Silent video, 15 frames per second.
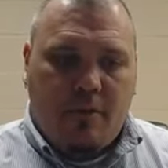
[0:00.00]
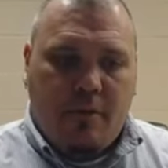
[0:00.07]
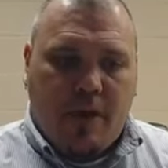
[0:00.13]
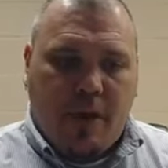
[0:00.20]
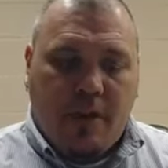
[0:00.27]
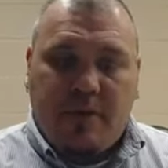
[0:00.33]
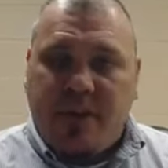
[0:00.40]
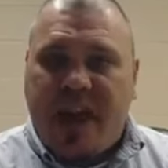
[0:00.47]

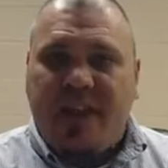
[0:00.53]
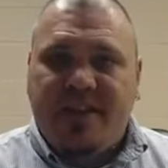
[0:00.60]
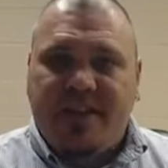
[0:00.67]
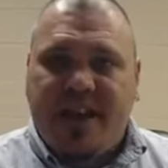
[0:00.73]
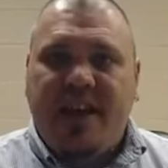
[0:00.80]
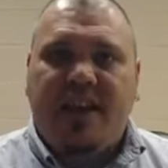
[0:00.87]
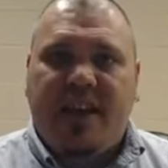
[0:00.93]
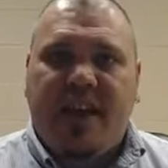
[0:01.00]
in that
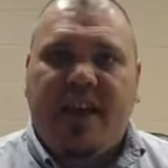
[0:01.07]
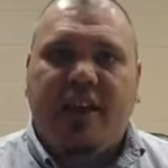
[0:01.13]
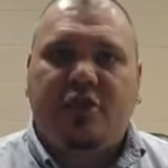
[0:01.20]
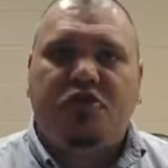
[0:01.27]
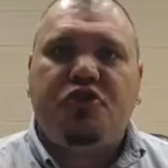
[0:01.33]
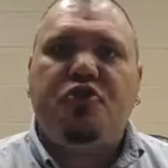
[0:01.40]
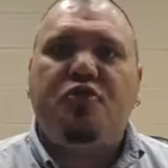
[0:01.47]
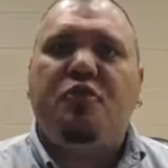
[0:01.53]
day and
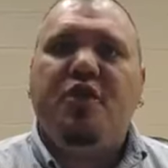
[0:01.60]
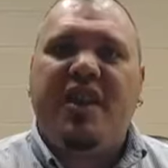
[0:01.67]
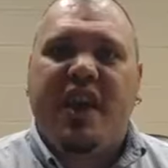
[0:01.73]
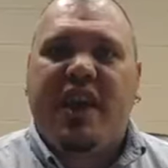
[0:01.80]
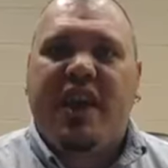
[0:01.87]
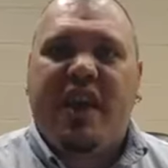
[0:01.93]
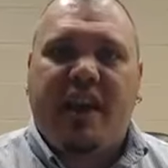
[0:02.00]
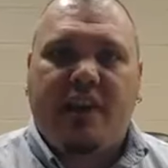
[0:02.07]
age, you
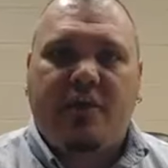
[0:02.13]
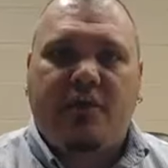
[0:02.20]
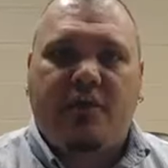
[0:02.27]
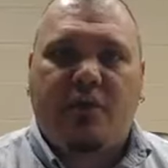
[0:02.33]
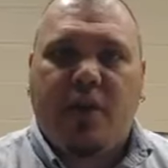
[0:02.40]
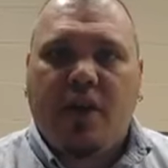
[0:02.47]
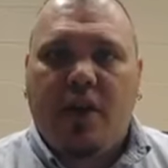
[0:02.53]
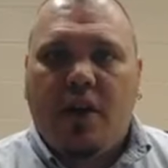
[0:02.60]
gave
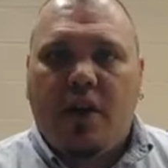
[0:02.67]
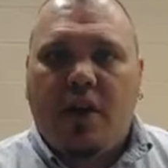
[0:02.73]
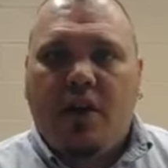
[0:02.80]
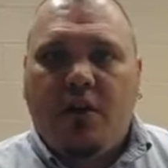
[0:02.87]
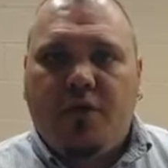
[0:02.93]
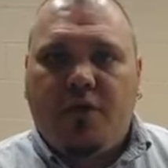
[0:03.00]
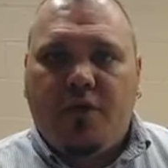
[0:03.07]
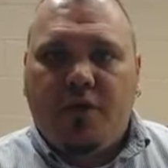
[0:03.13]

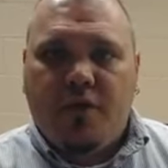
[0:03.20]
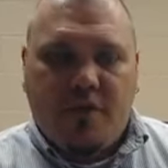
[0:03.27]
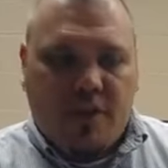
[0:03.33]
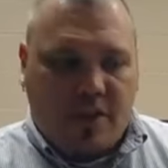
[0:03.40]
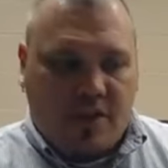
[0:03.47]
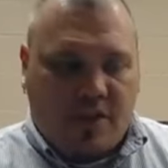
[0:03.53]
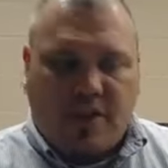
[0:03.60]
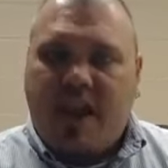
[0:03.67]
the
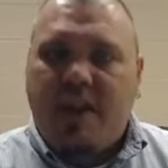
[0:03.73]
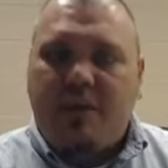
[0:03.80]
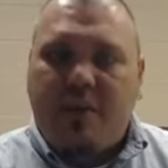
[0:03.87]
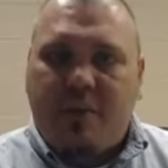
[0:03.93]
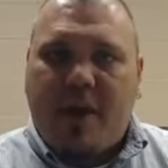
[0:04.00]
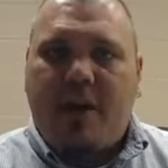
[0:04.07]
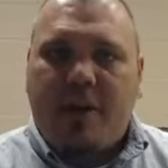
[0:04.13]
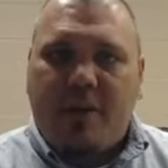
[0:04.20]
same
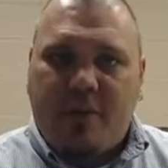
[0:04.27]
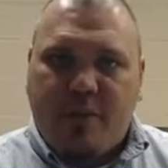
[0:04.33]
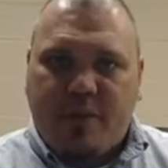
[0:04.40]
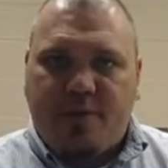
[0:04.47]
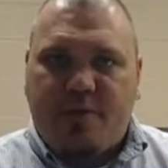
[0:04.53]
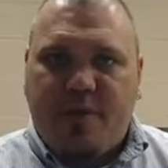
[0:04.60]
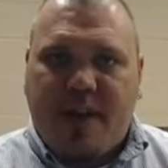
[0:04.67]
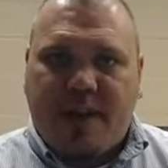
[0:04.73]
amount of
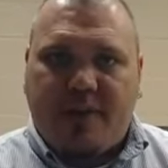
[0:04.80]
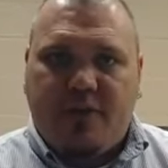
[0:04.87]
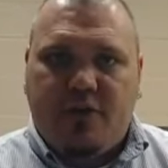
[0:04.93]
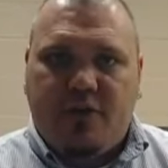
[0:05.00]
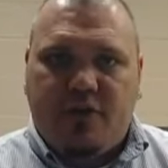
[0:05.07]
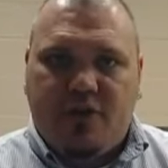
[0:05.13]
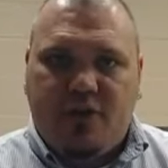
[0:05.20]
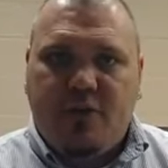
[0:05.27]
respect
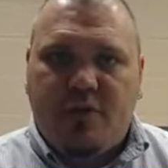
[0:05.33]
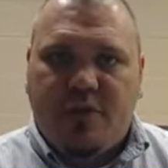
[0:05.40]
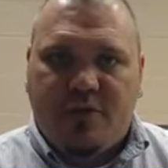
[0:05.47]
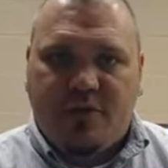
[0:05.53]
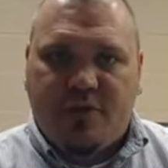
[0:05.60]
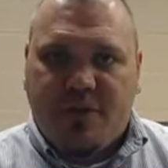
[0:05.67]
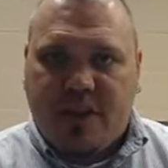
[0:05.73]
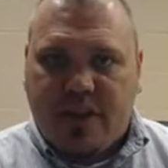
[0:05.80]
to the
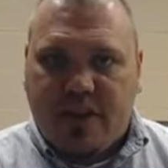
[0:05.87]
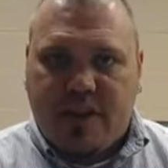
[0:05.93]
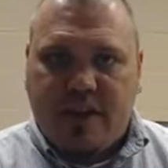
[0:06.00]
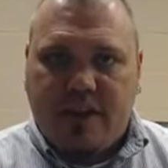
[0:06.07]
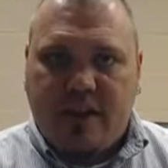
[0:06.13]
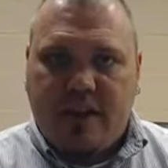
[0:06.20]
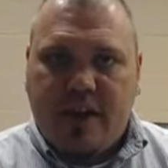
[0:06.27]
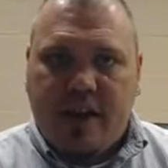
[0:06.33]

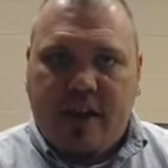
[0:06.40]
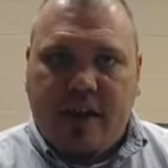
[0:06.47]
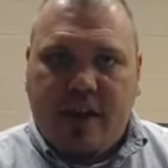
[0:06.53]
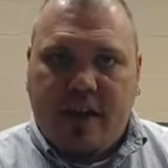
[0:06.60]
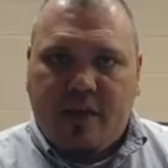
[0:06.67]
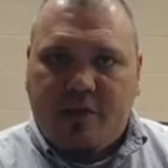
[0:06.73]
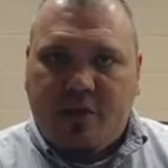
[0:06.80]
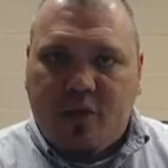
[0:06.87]
son
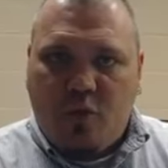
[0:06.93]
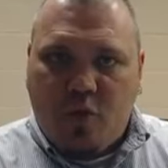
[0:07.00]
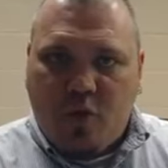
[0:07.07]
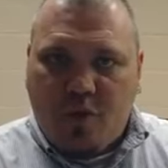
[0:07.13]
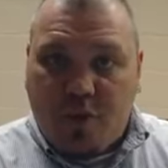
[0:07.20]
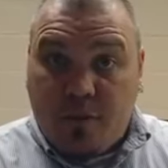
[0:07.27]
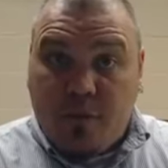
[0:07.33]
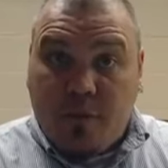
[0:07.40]
as you would
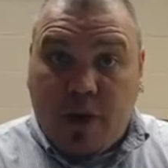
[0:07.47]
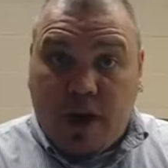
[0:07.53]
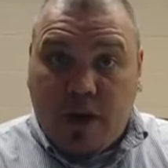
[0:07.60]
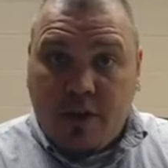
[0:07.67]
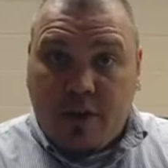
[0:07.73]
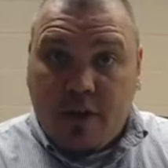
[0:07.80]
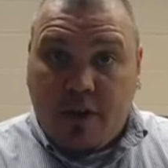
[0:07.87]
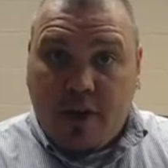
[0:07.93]
the
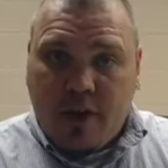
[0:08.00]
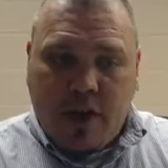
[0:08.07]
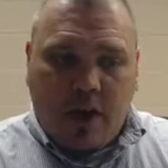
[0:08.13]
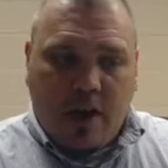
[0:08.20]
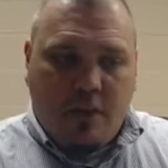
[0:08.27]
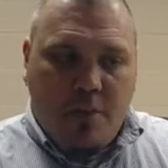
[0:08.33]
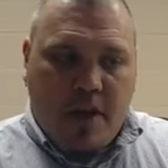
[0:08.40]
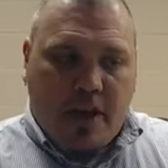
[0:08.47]
father,
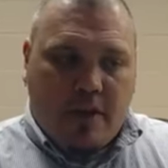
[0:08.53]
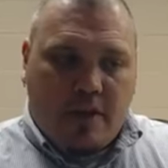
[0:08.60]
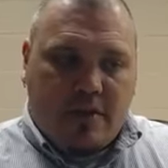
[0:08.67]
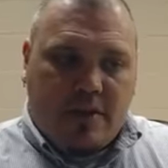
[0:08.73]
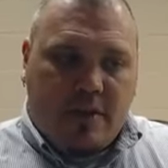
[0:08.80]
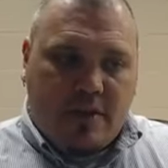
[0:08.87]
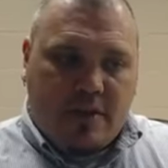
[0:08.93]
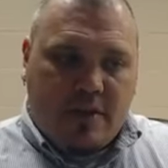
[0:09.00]
because
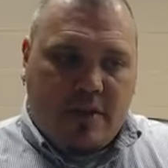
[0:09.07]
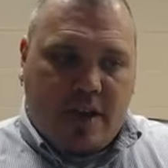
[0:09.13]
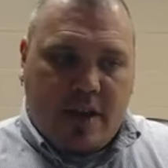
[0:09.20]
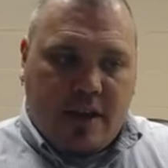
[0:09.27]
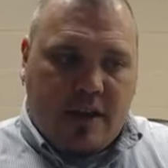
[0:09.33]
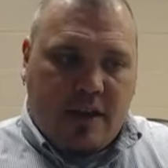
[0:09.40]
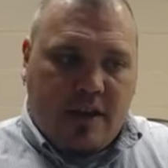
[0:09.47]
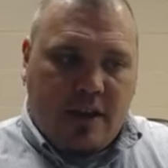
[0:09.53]
the
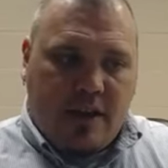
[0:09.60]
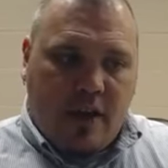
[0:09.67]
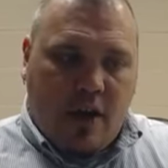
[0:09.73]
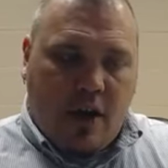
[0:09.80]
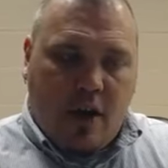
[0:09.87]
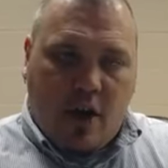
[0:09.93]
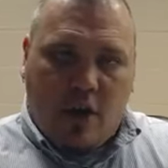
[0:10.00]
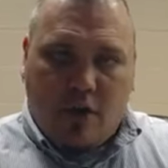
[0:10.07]
son,
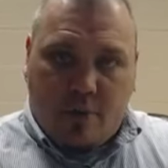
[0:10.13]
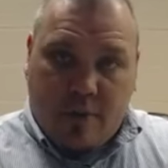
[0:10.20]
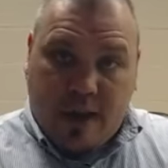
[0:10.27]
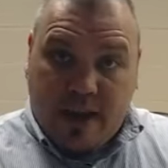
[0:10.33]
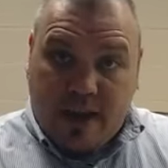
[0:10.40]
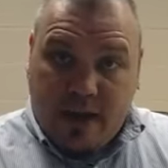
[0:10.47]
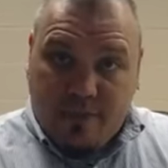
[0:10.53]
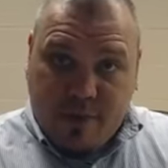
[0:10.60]
although may
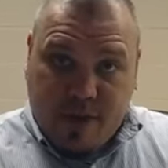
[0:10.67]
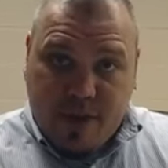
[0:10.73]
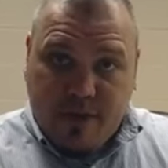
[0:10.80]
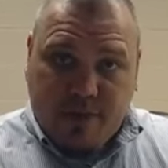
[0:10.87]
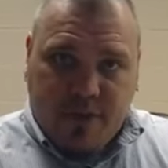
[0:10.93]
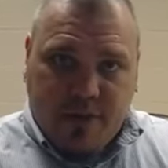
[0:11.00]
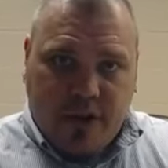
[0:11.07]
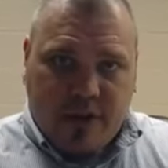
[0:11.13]
not be the
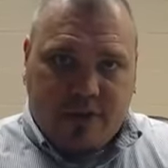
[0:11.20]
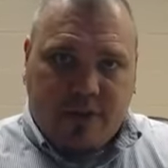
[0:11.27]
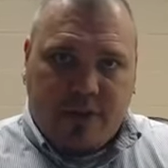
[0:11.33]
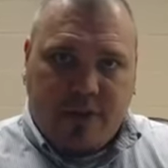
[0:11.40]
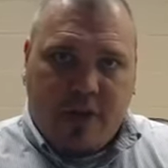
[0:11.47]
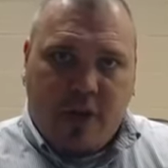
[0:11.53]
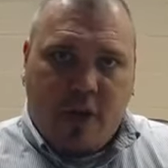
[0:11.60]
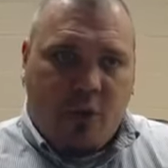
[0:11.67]

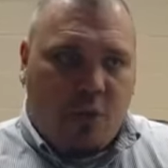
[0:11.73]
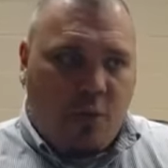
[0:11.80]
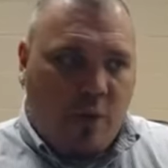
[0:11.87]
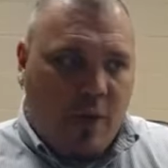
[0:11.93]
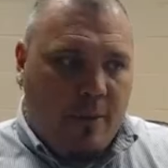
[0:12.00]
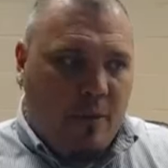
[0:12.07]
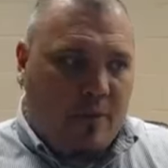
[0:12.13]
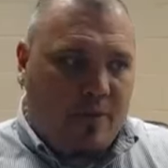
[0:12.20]
father,
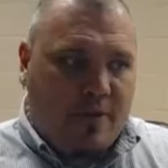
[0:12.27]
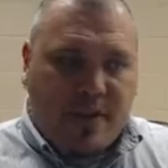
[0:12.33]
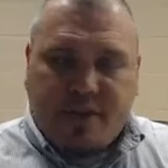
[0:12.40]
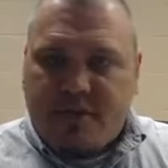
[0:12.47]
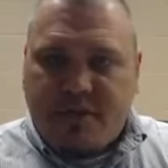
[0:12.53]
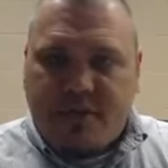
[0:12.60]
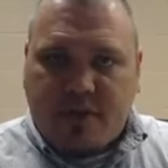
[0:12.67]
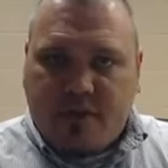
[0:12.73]

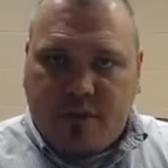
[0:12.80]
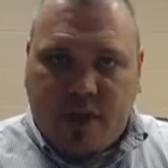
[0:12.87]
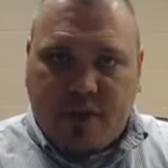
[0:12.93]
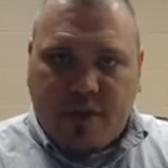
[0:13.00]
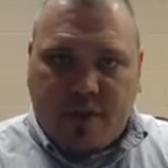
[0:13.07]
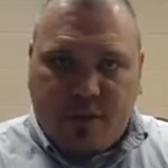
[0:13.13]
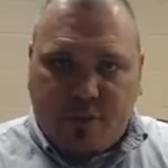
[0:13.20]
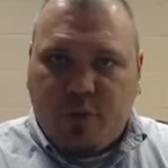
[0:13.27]
represents the
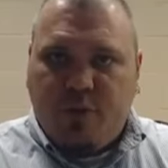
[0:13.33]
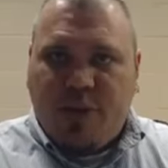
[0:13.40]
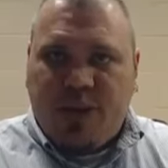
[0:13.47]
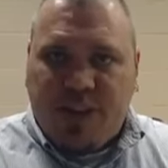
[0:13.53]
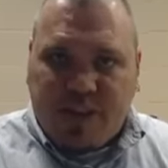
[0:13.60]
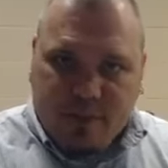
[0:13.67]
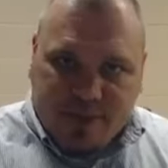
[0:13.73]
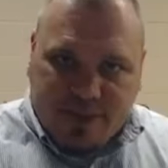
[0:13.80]
father fully,
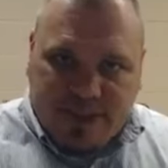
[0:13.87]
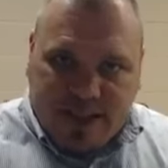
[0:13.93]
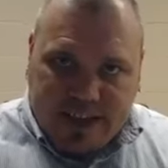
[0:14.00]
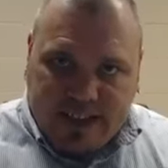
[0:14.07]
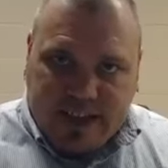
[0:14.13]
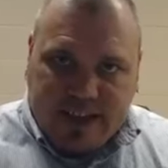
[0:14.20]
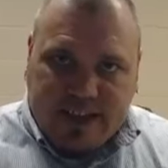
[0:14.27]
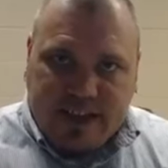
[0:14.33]

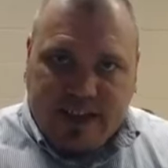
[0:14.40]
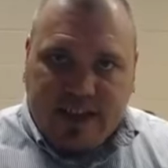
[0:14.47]
completely,